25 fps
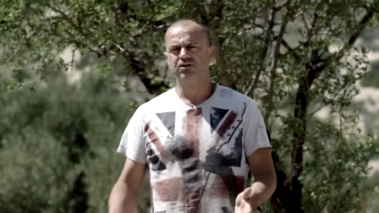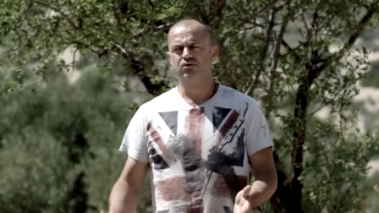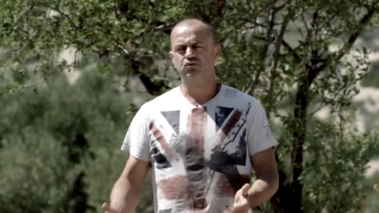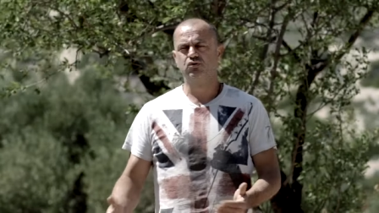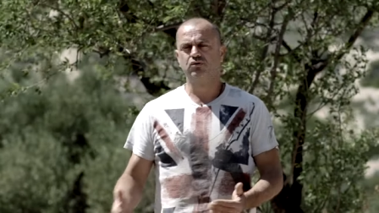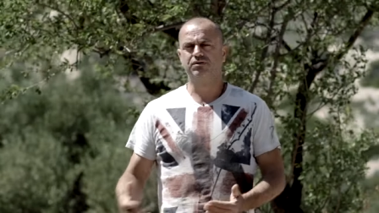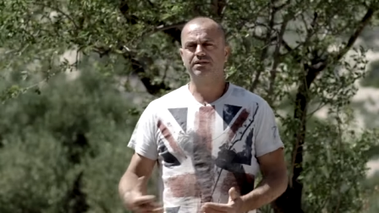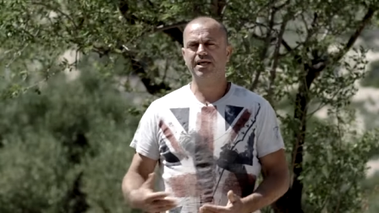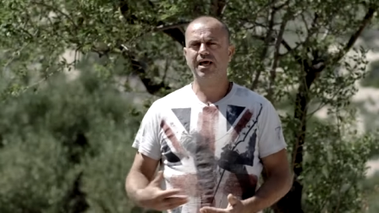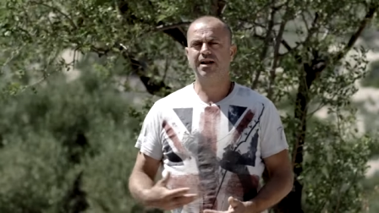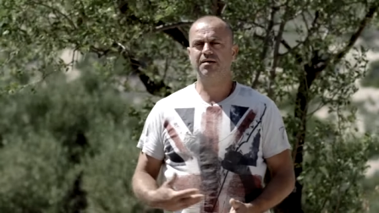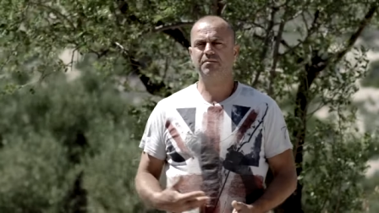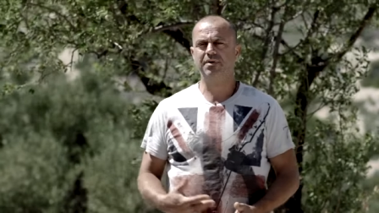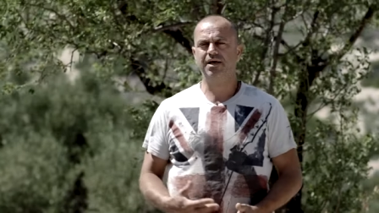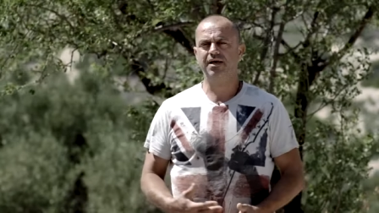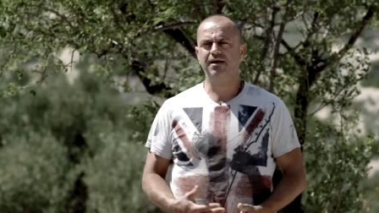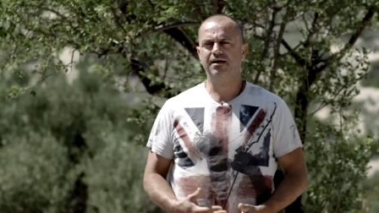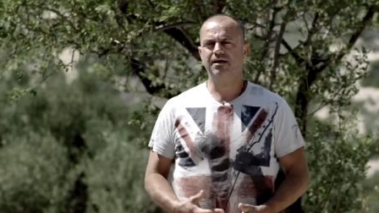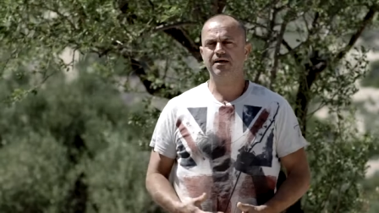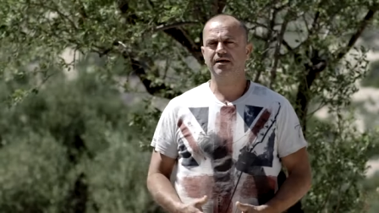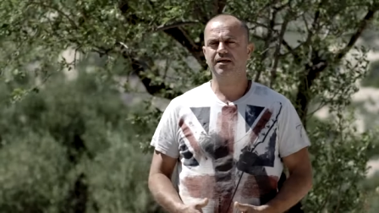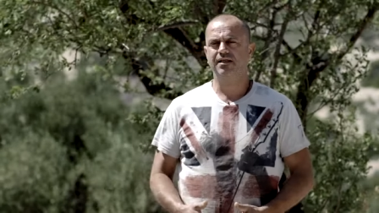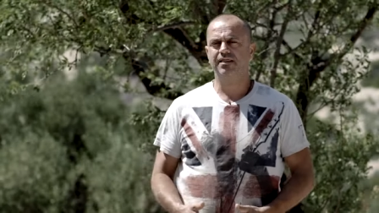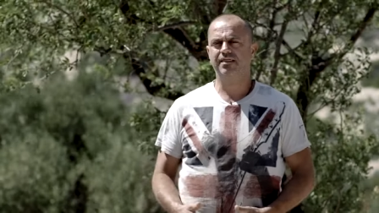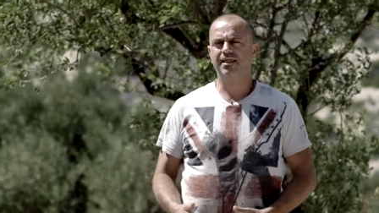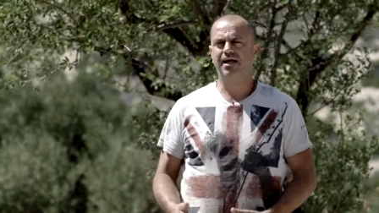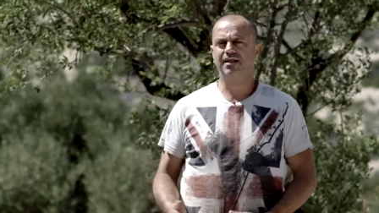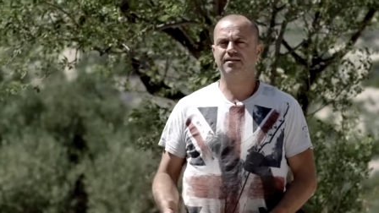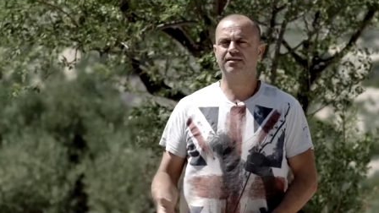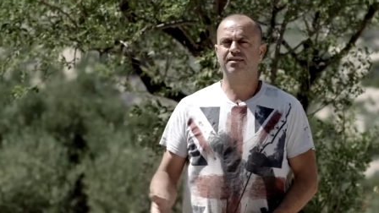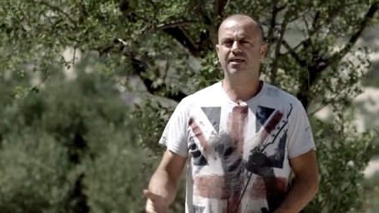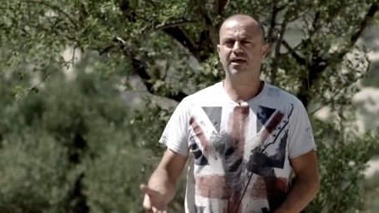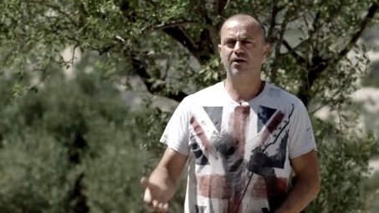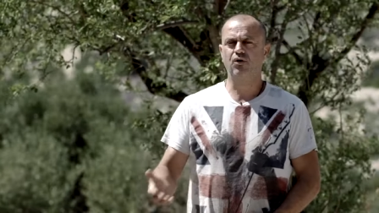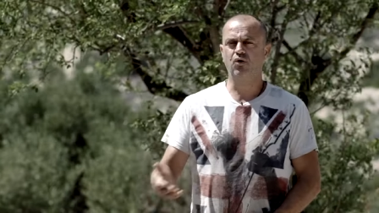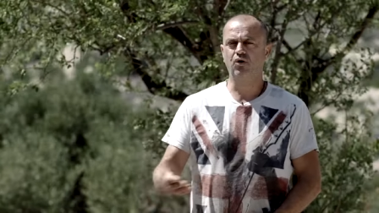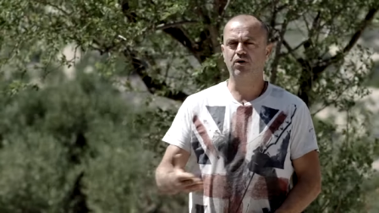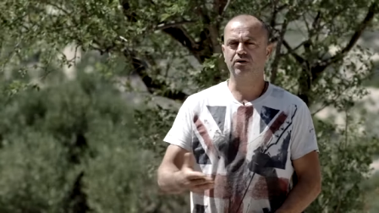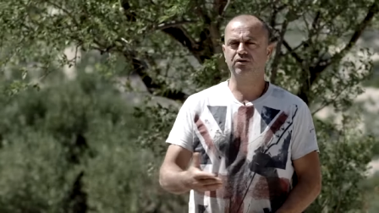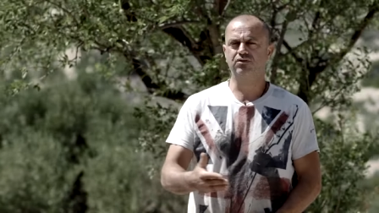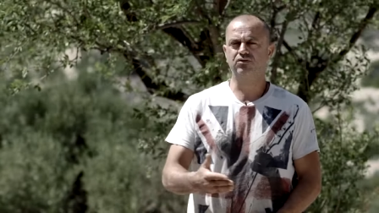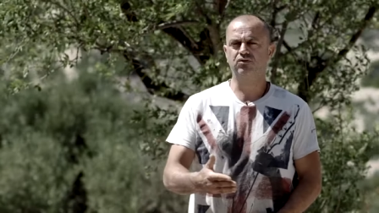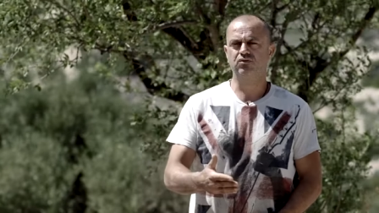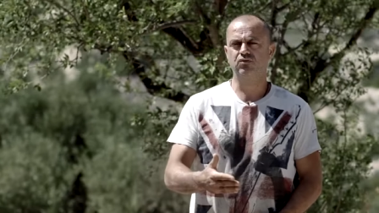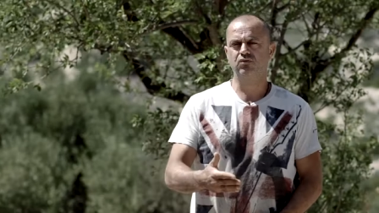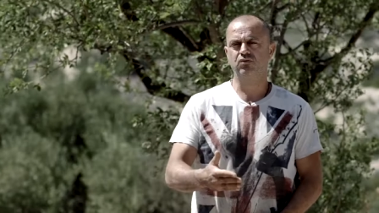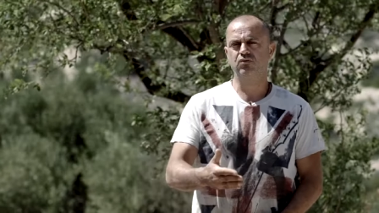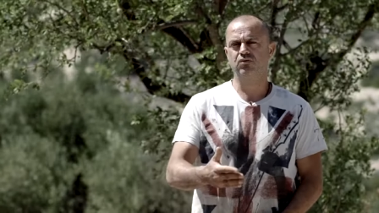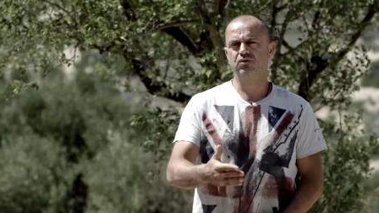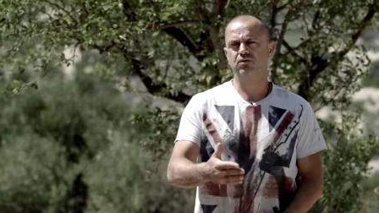to tell me that they want
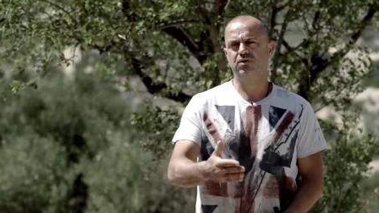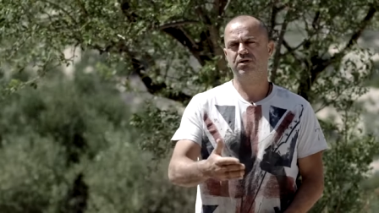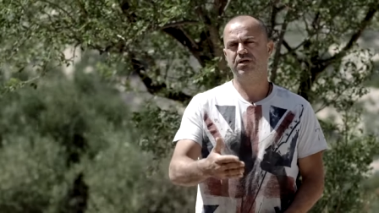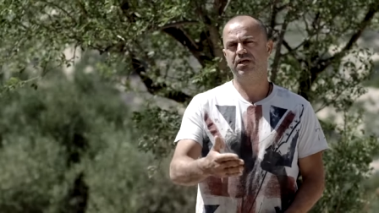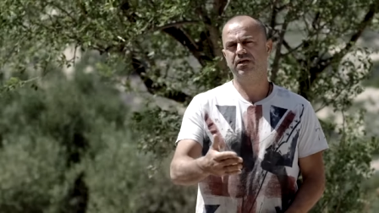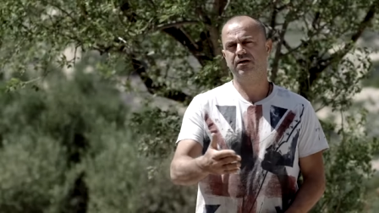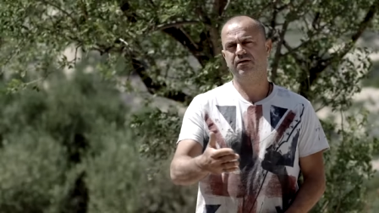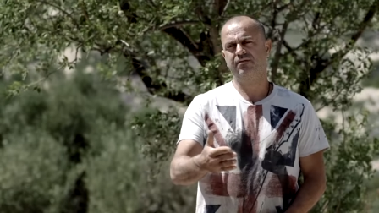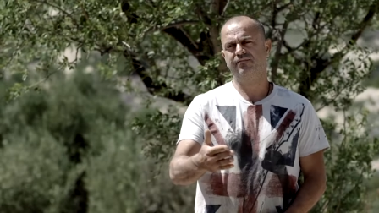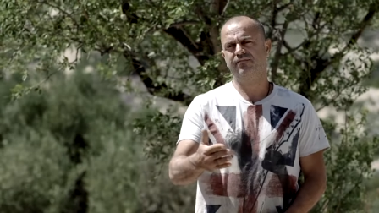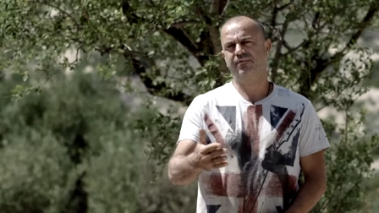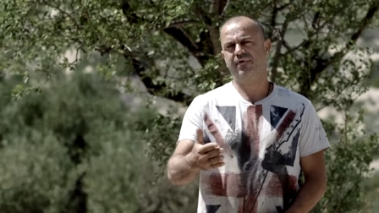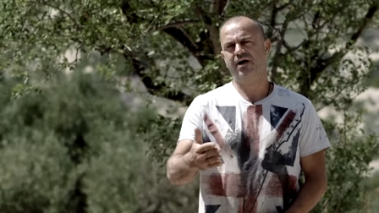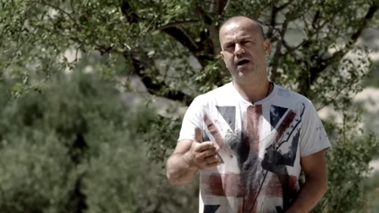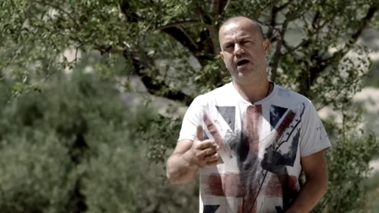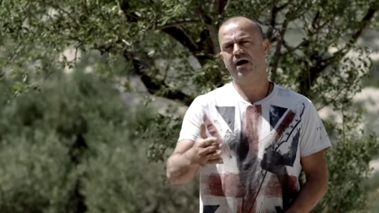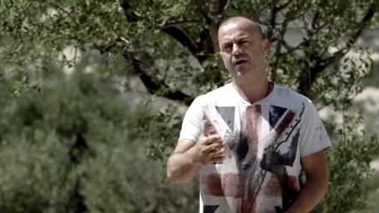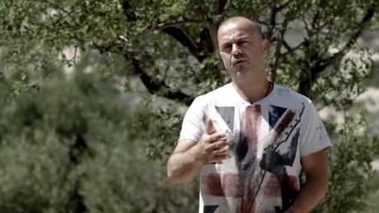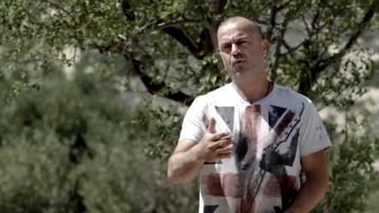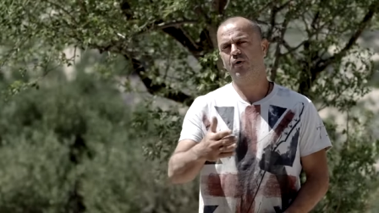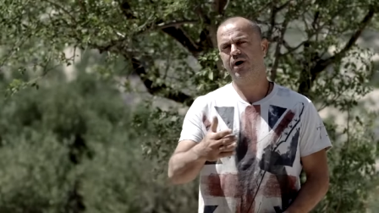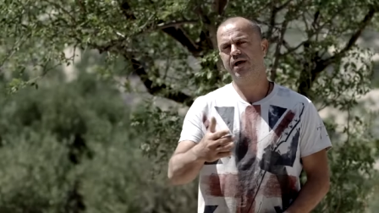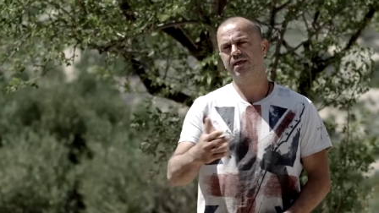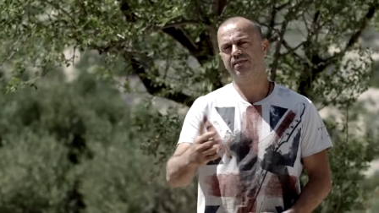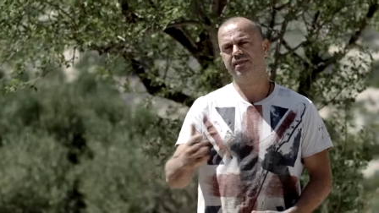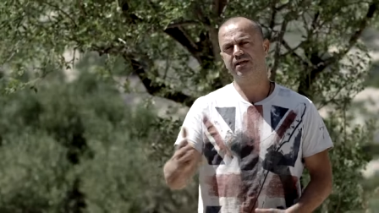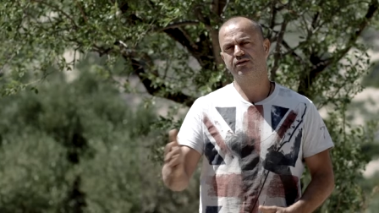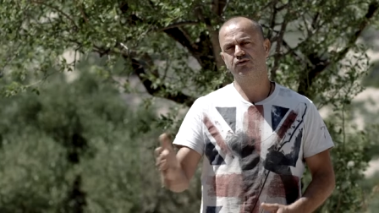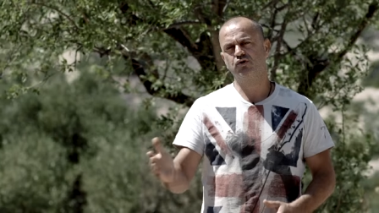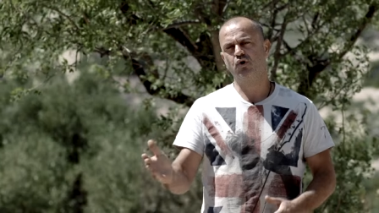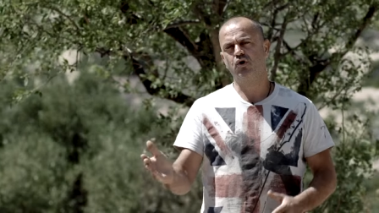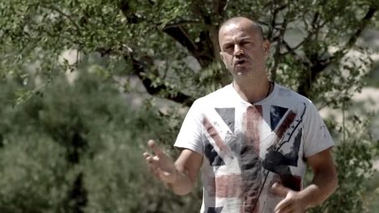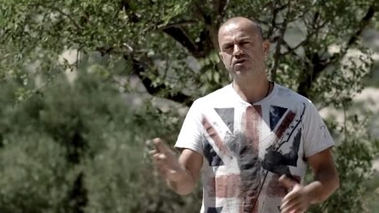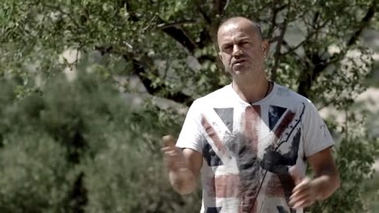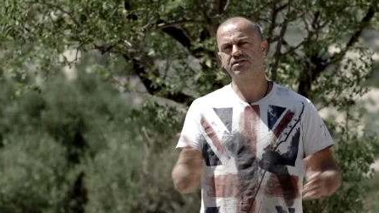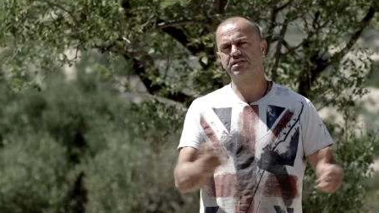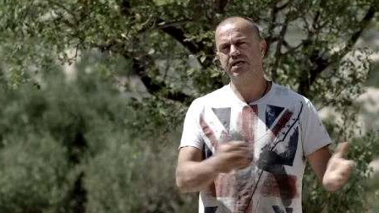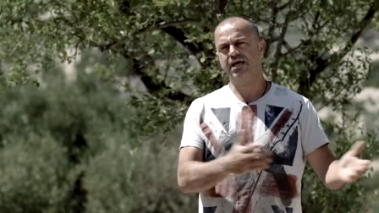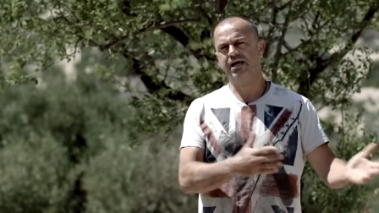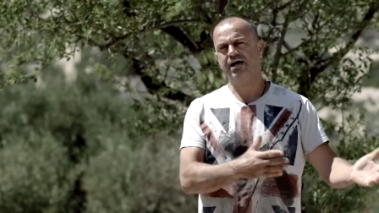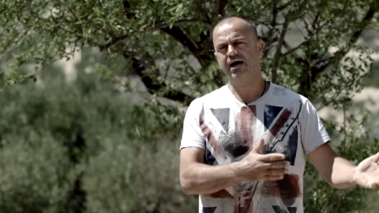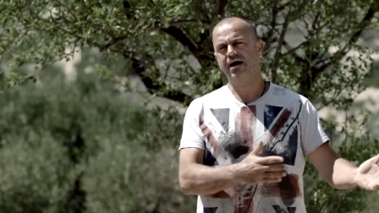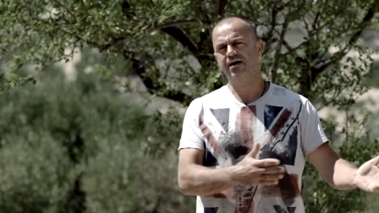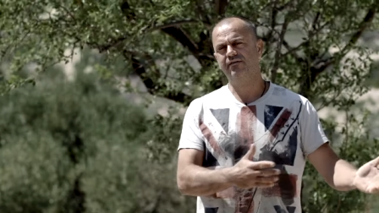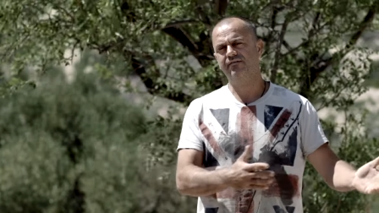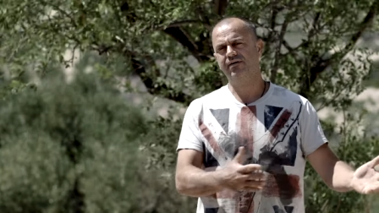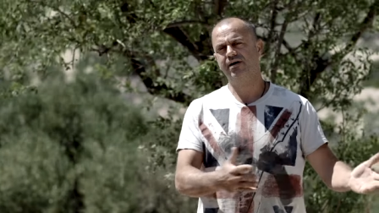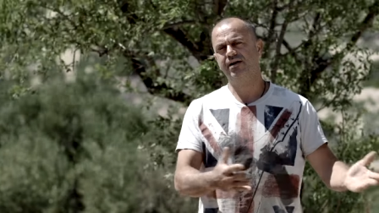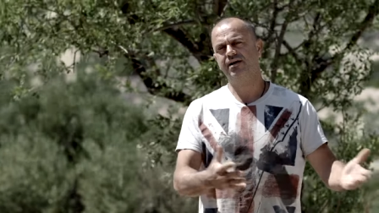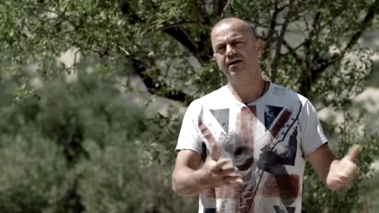to give away the dogs they
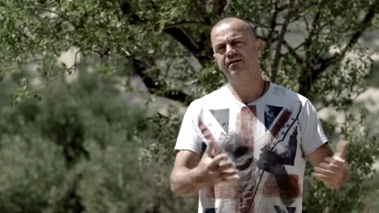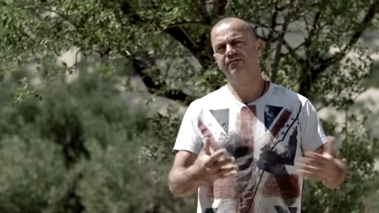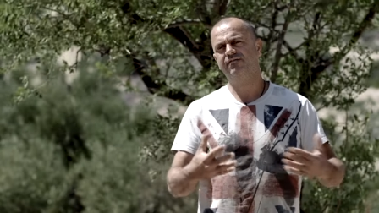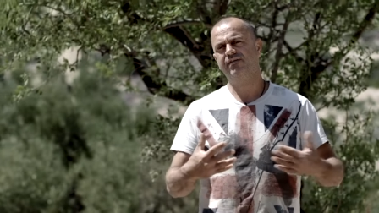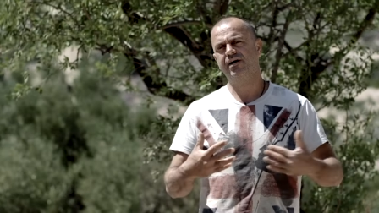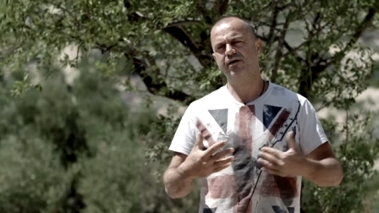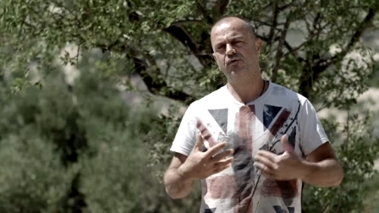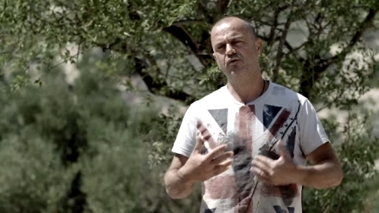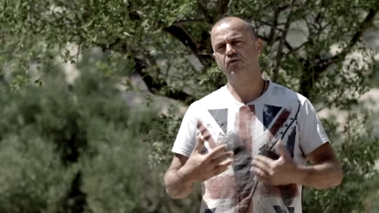have and if I